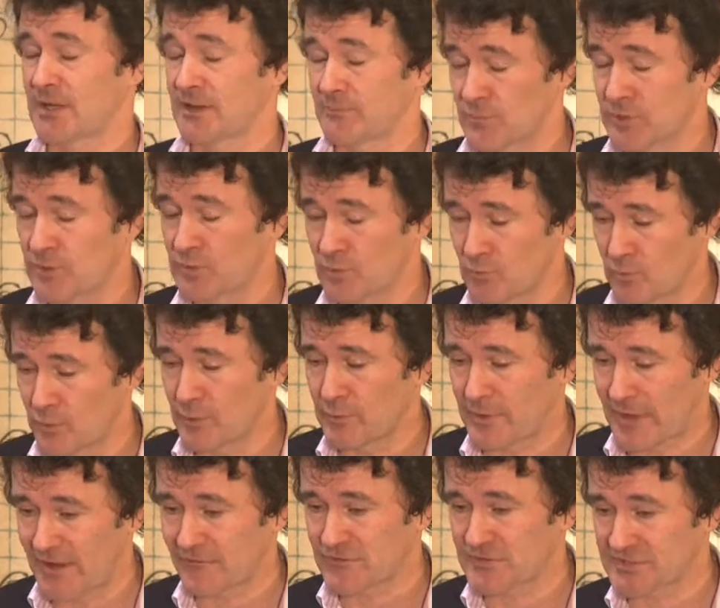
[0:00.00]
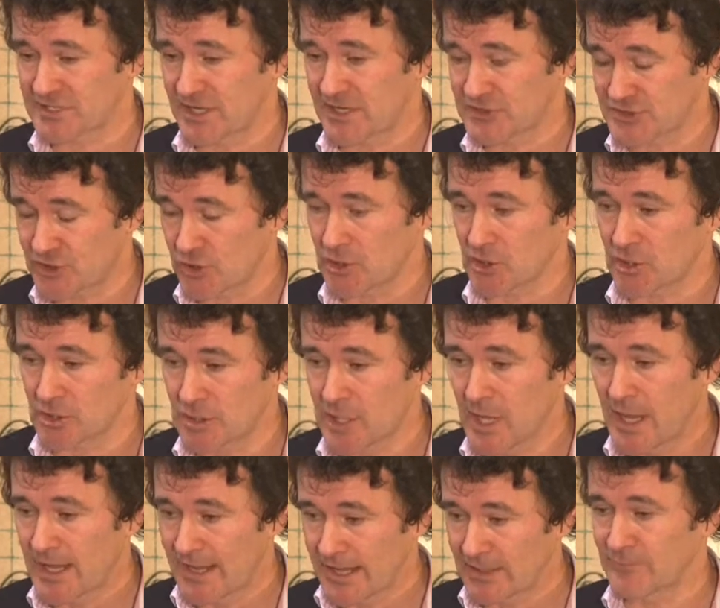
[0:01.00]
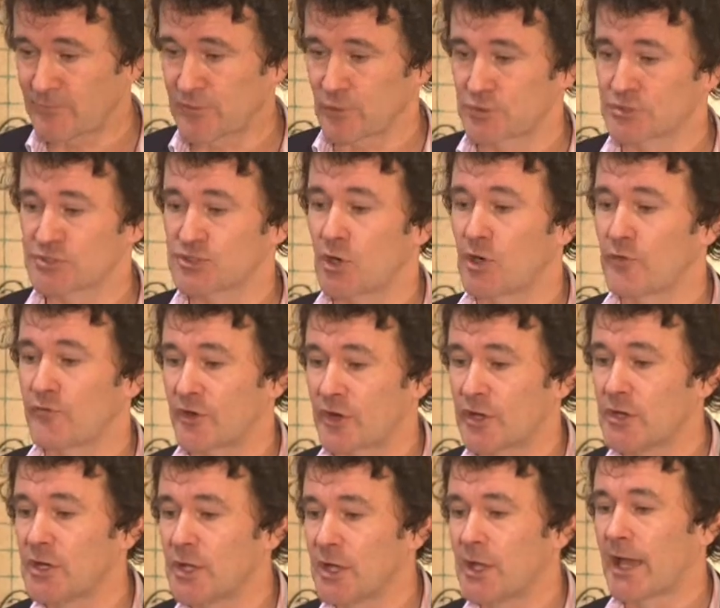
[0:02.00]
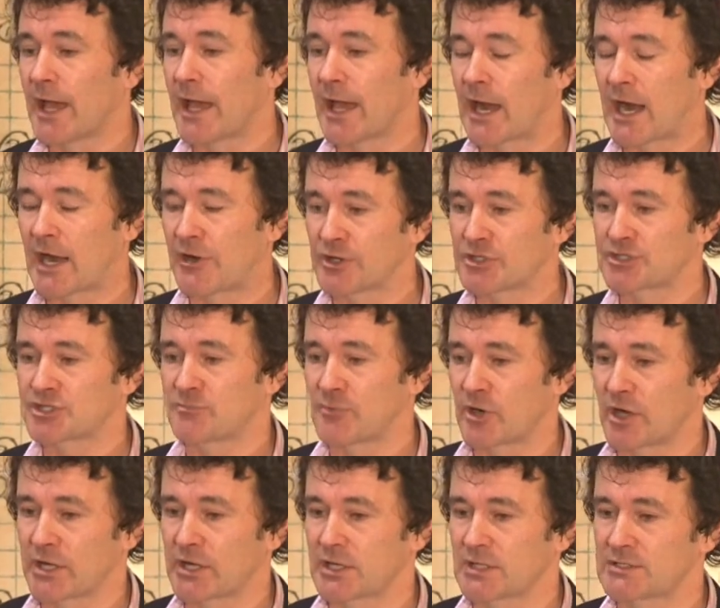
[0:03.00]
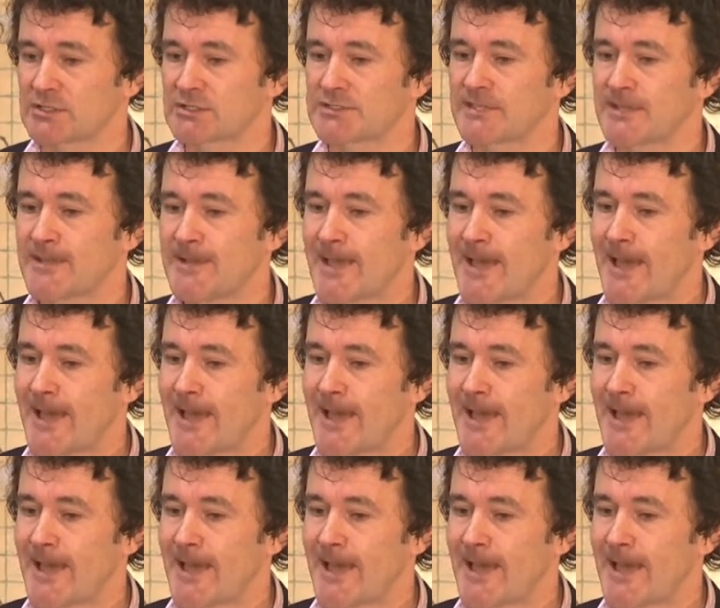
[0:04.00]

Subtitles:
we would have to say, a certain influence over Irish Americans